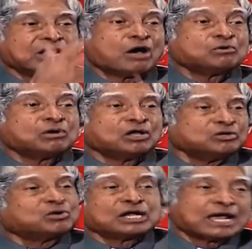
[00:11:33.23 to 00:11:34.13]
Now
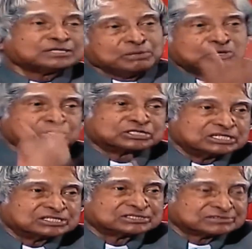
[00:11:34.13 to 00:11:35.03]
you can ask me
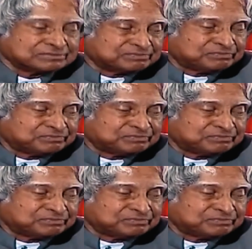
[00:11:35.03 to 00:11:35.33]
questions.